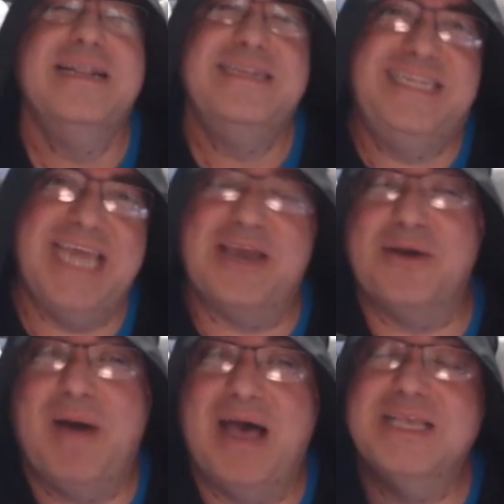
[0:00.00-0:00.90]

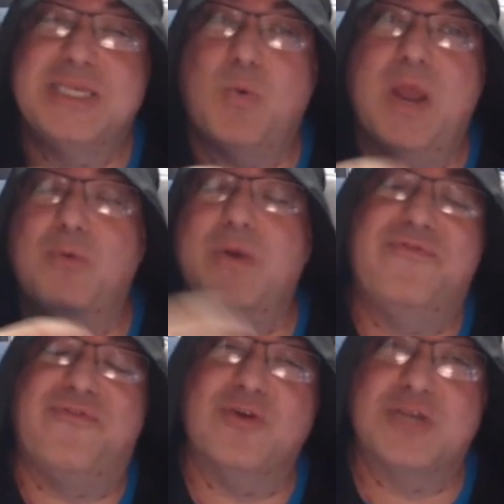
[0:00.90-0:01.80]
Dagobah is where we
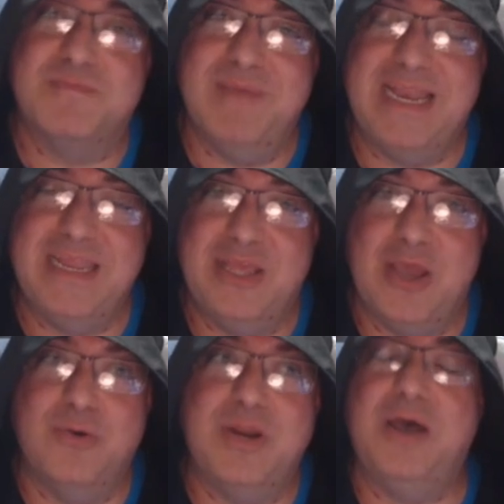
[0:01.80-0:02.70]
first met
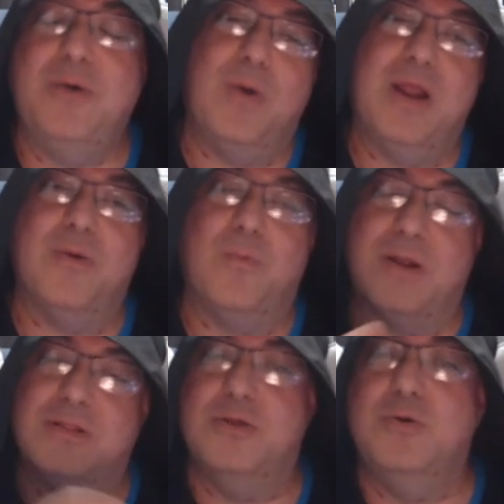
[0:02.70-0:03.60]
Yoda,
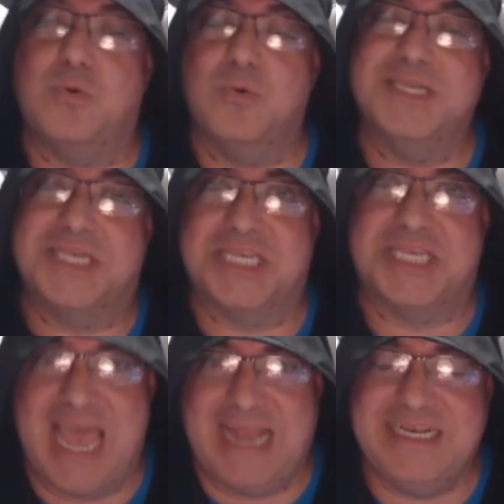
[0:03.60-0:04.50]
where Luke was
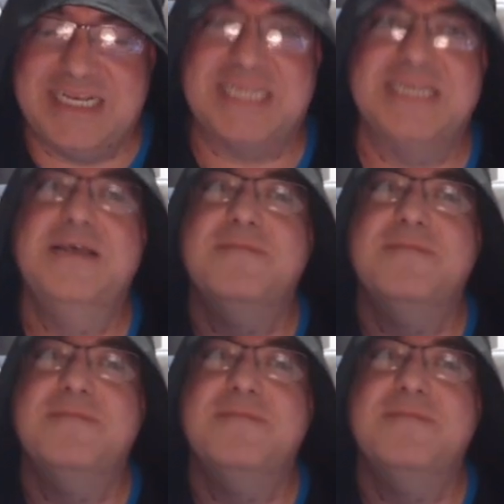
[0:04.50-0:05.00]
sent